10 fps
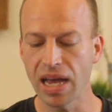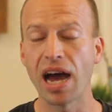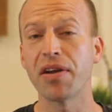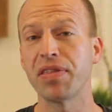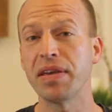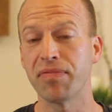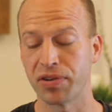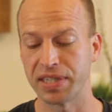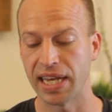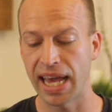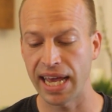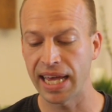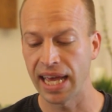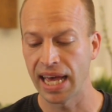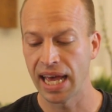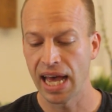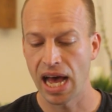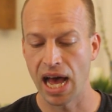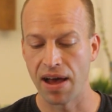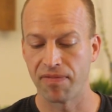Our theme for today,
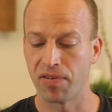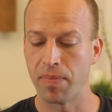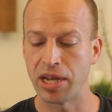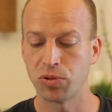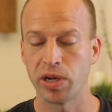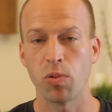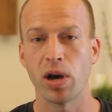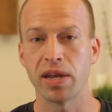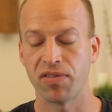for May 21,